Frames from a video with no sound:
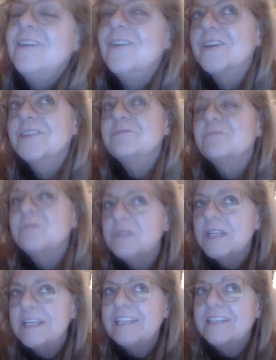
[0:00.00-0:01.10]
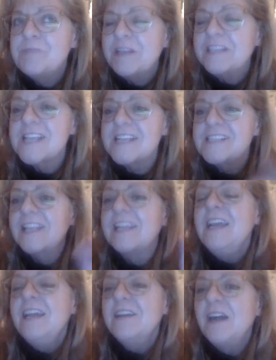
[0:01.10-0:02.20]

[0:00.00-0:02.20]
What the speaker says: Or because I think